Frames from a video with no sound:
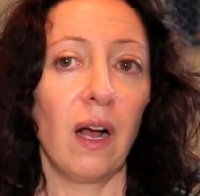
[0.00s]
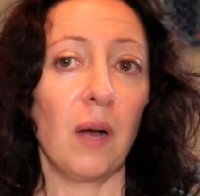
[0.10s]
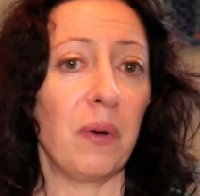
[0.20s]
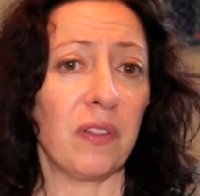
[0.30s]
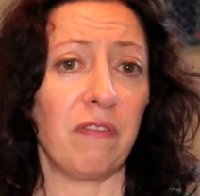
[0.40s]

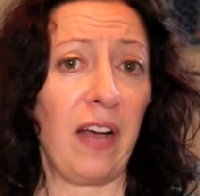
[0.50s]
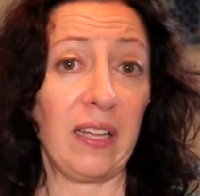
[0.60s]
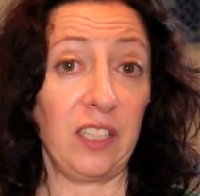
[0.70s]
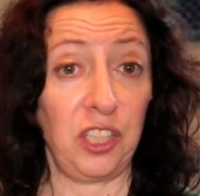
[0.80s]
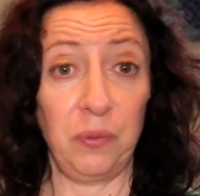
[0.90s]
about the fact
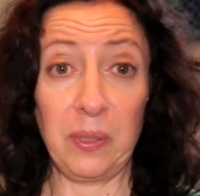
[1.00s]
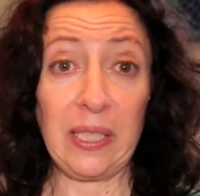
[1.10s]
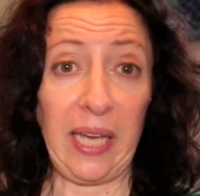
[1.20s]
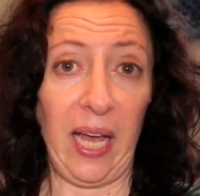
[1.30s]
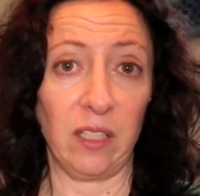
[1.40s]
that she
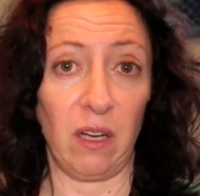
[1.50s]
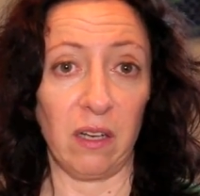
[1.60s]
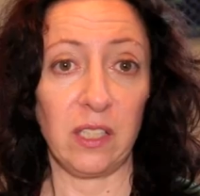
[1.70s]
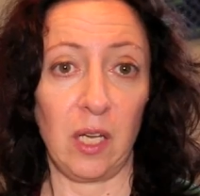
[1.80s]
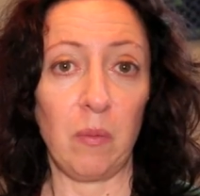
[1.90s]
really can't
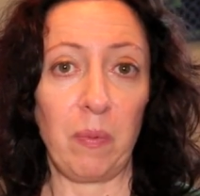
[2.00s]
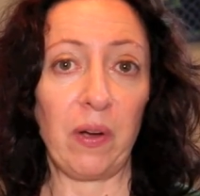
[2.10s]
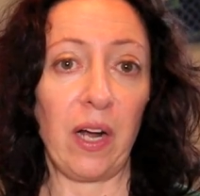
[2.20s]
talk to him about